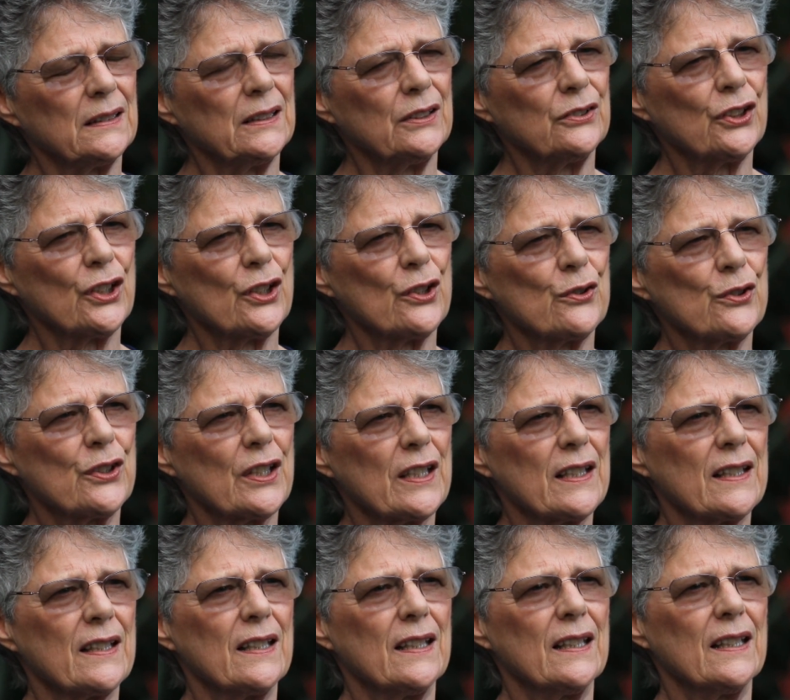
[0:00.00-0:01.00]

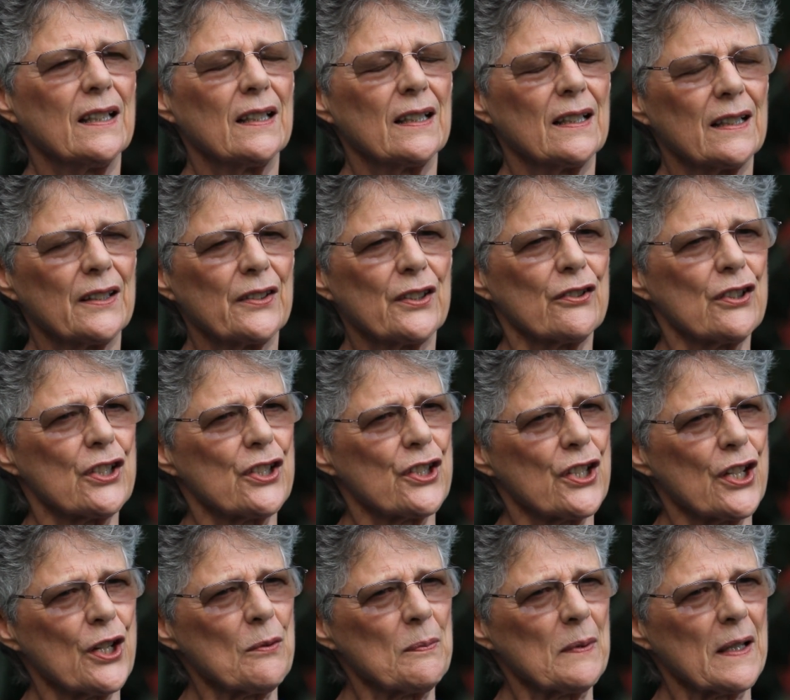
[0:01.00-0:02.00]
There is
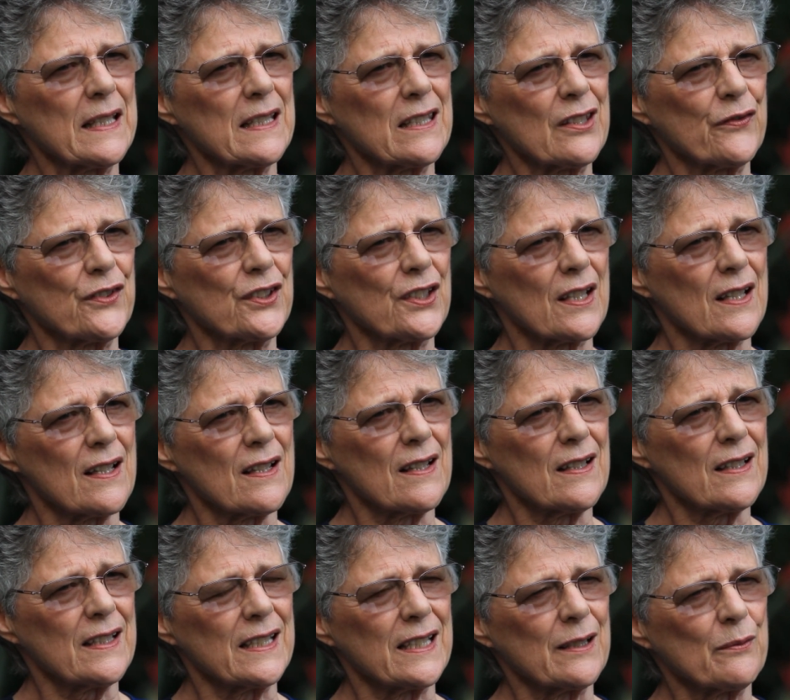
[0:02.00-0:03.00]
no place to
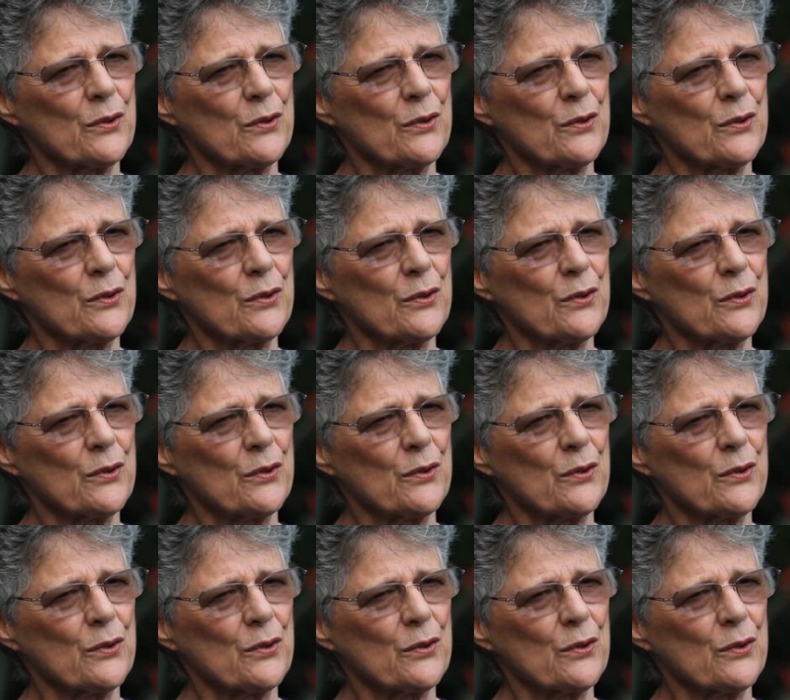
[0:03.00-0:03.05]
hide,